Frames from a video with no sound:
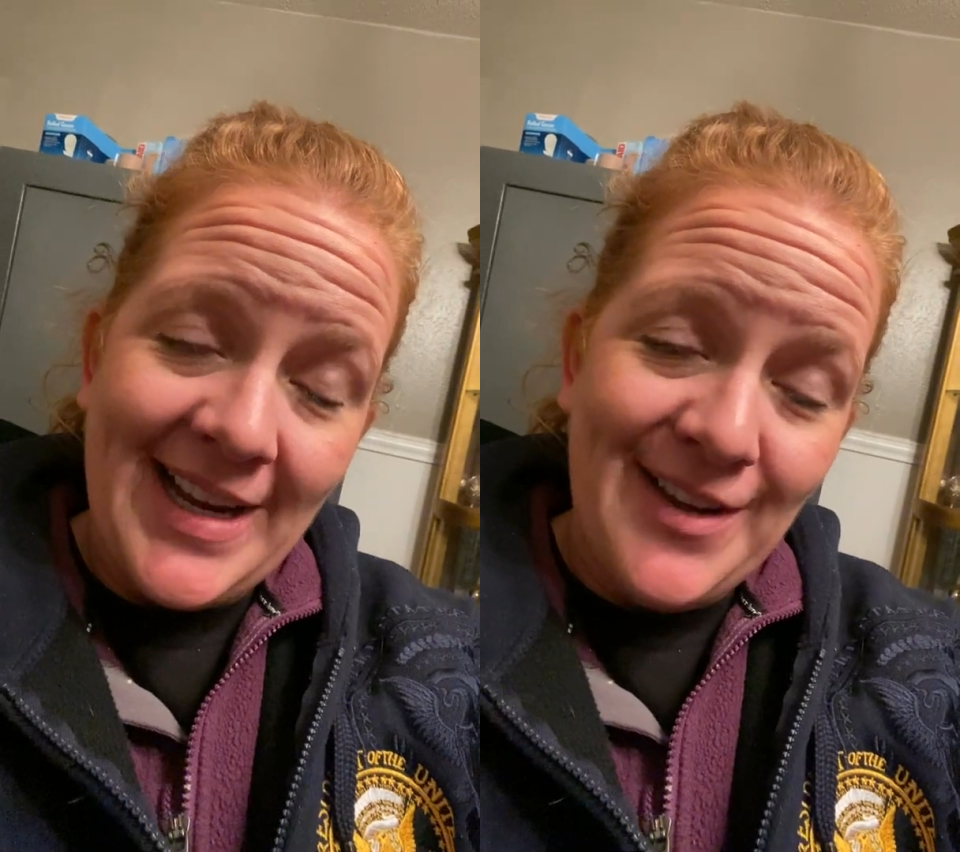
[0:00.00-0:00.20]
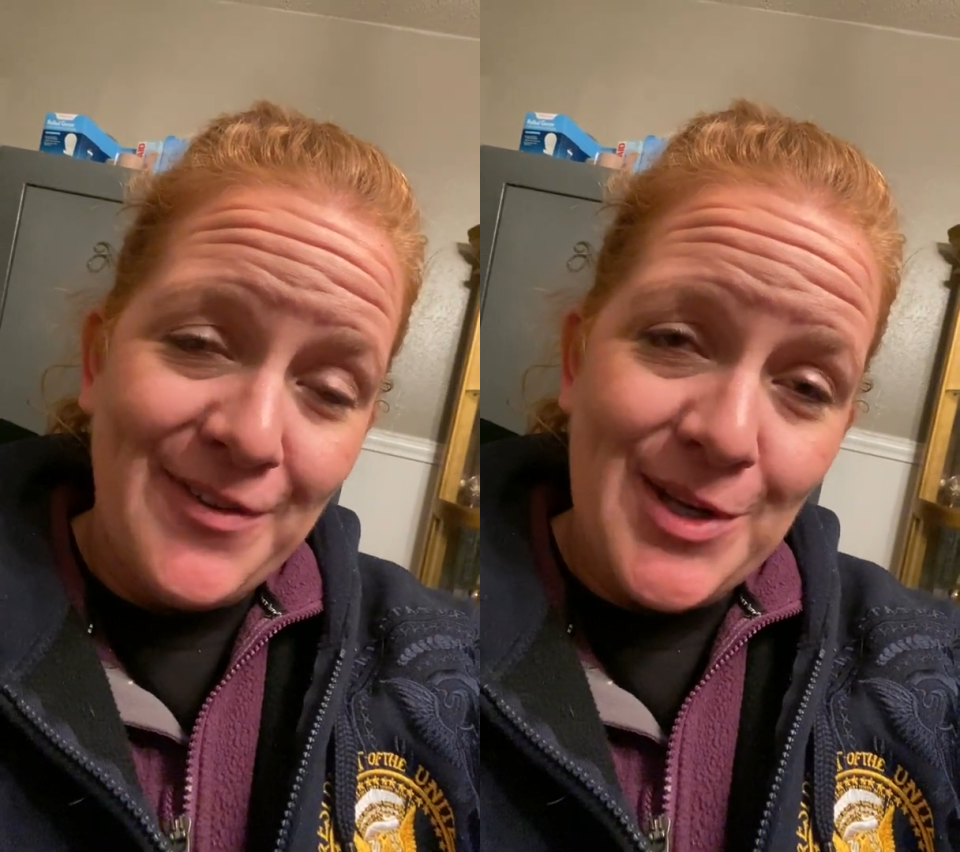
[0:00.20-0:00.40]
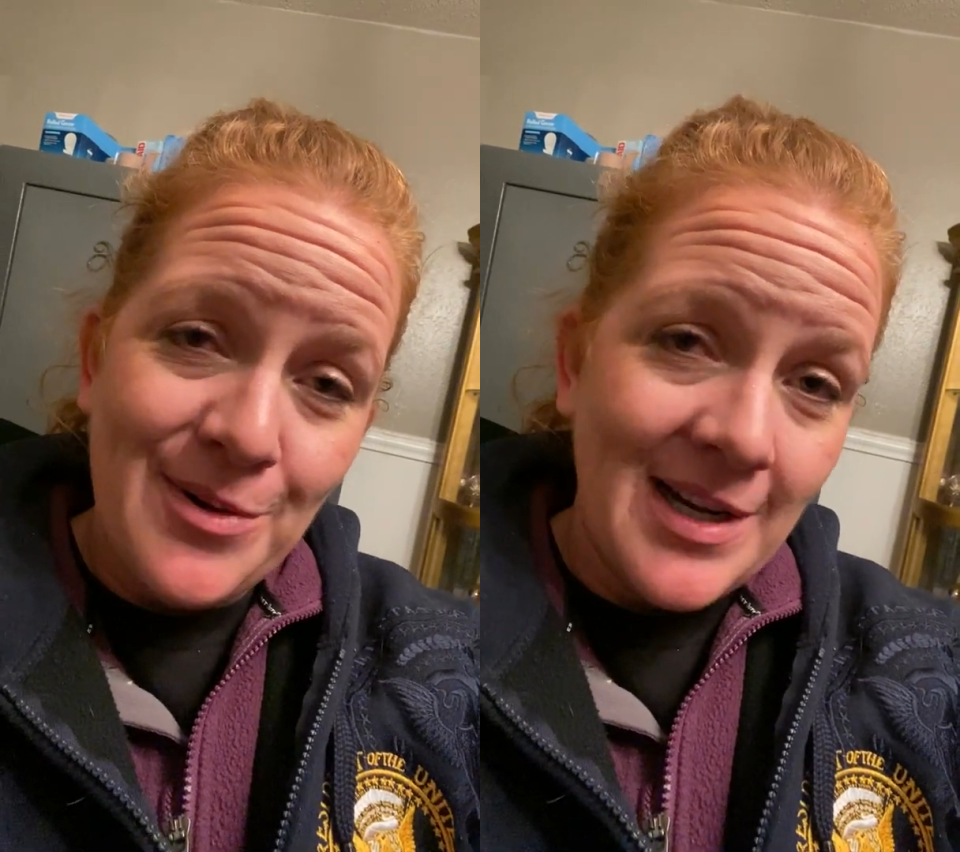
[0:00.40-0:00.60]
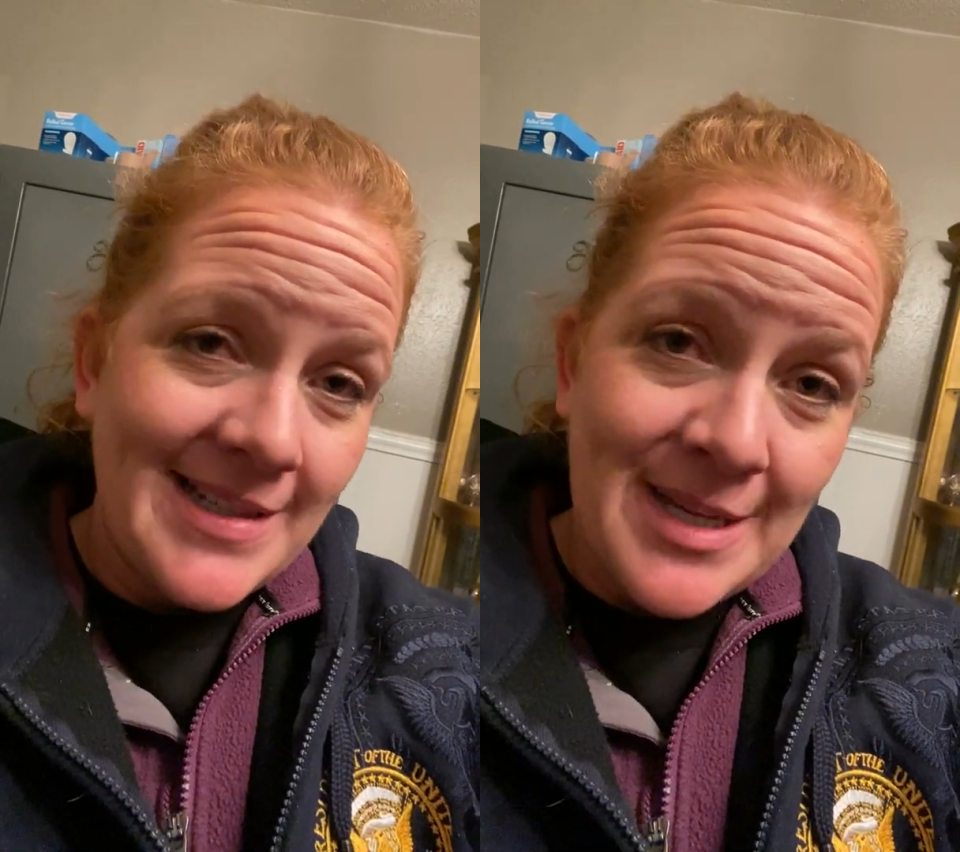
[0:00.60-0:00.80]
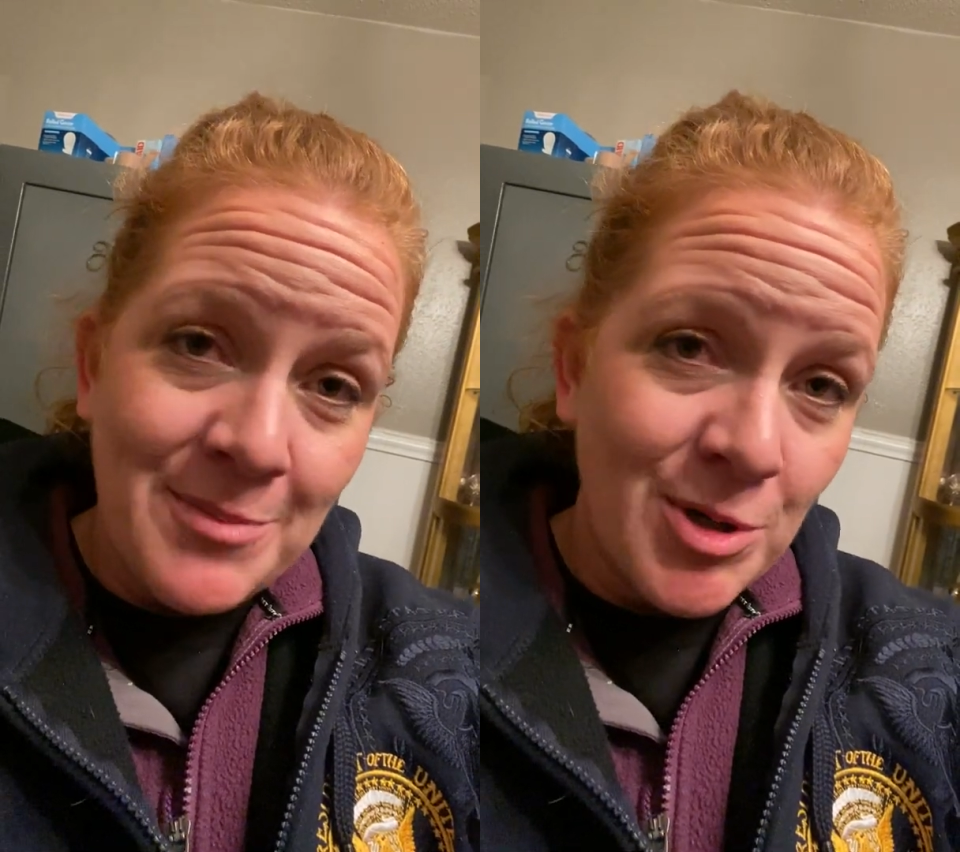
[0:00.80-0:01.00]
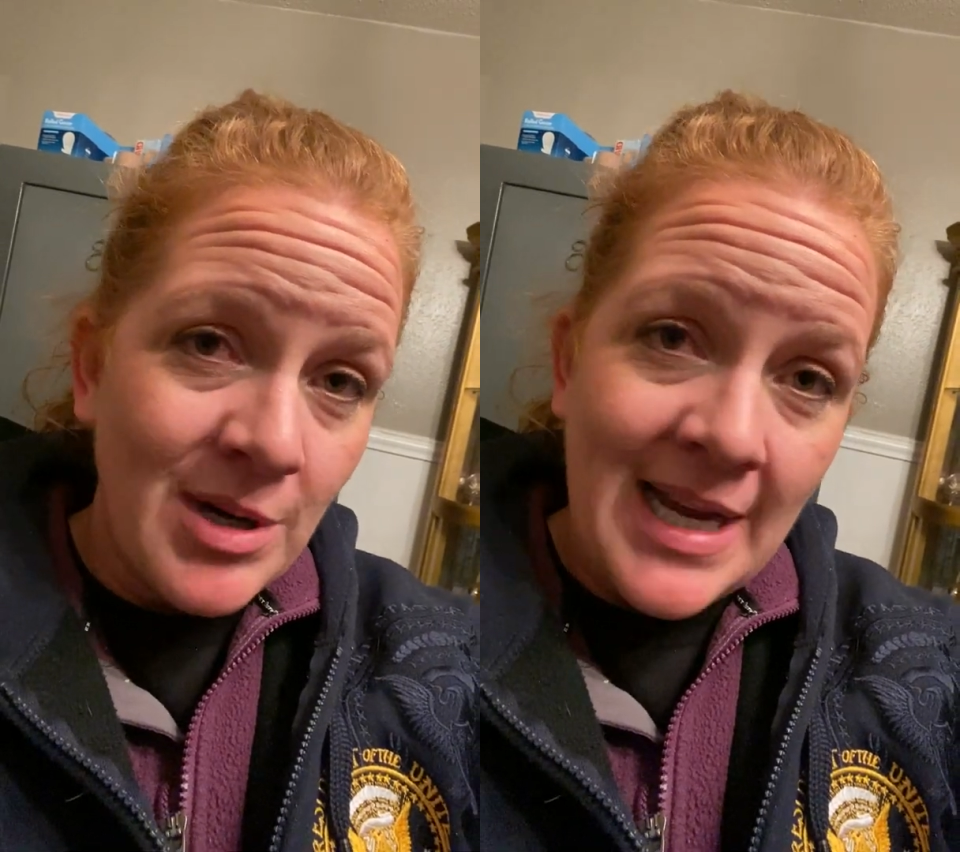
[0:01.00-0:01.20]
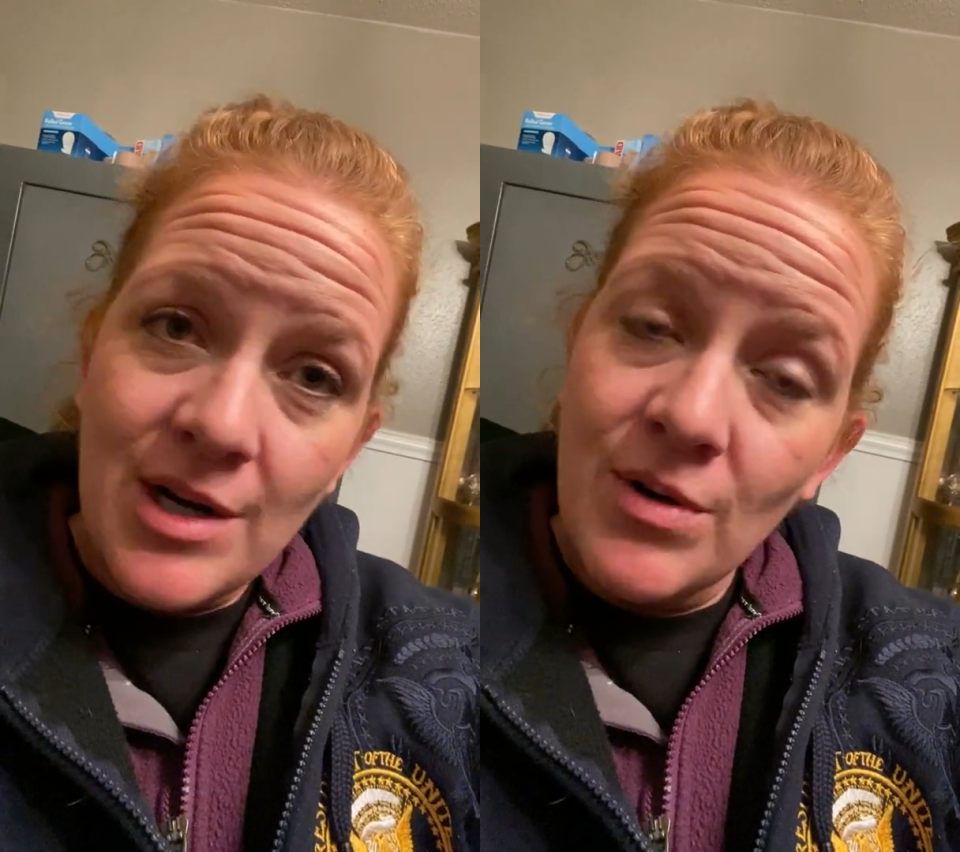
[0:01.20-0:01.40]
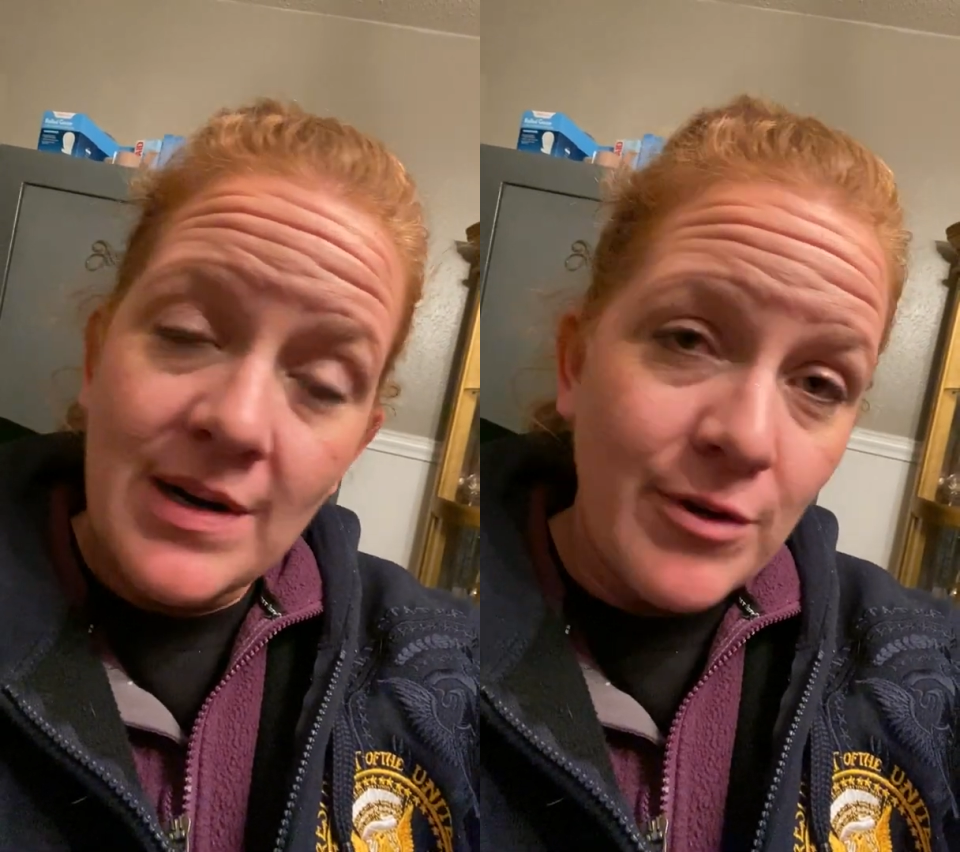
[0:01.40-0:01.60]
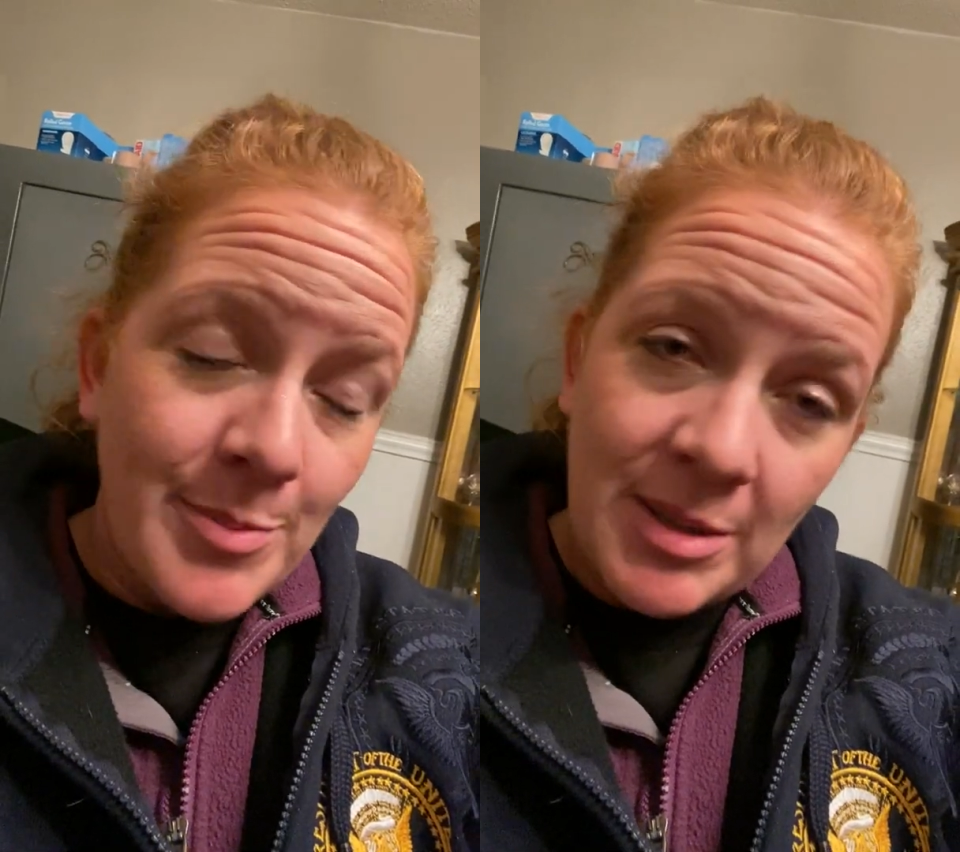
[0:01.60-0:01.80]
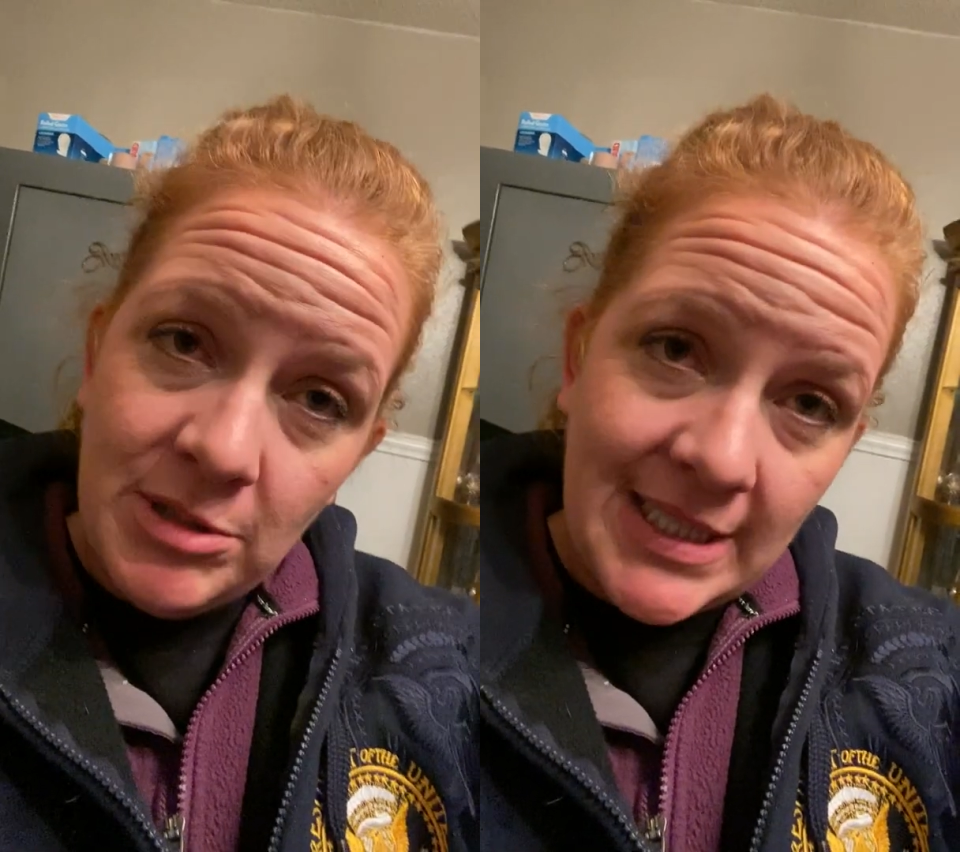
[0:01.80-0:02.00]
if you are a Democrat or a
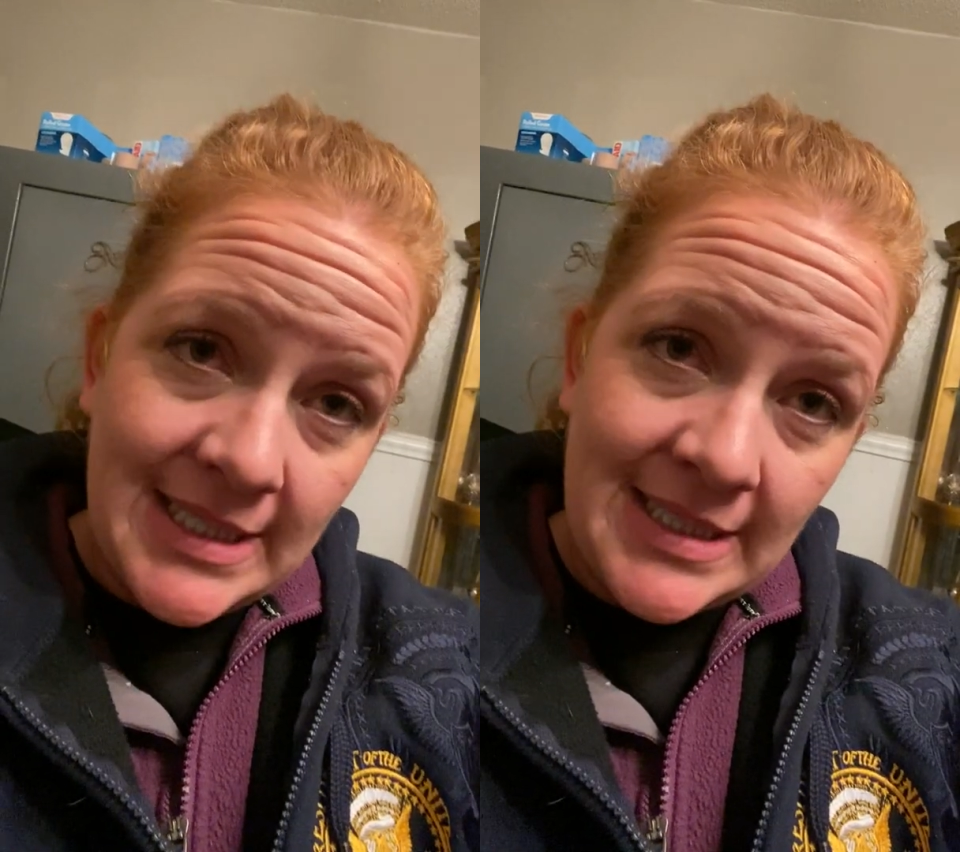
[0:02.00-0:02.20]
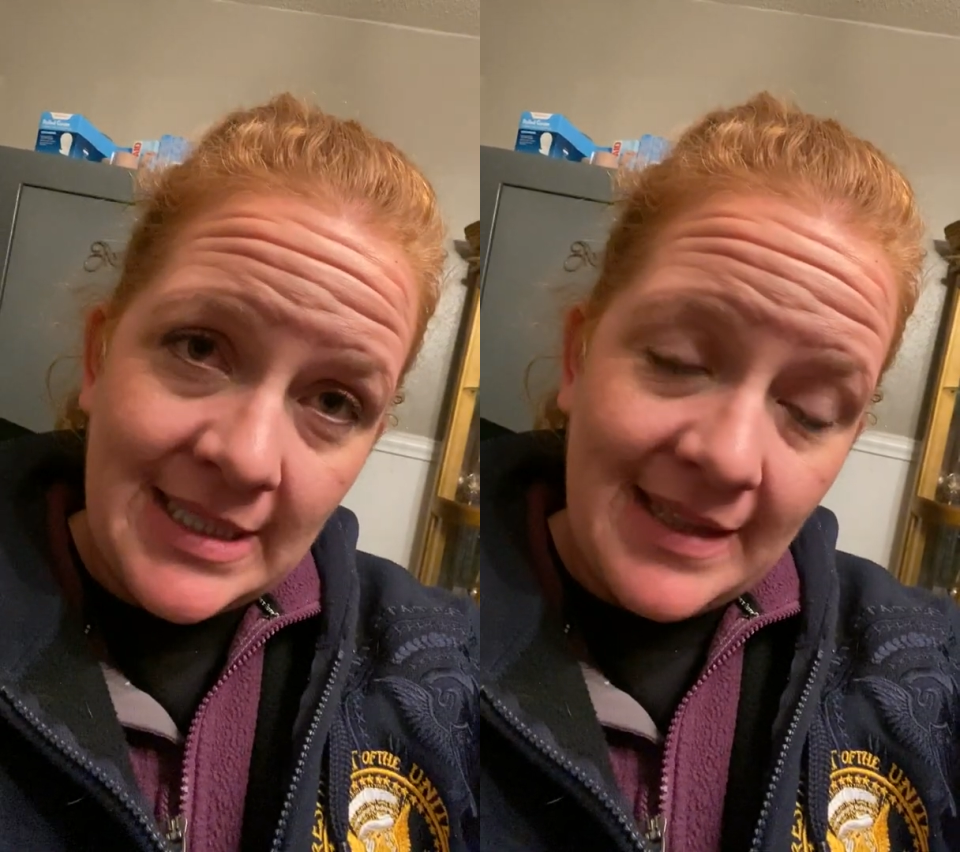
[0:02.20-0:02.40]
Republican.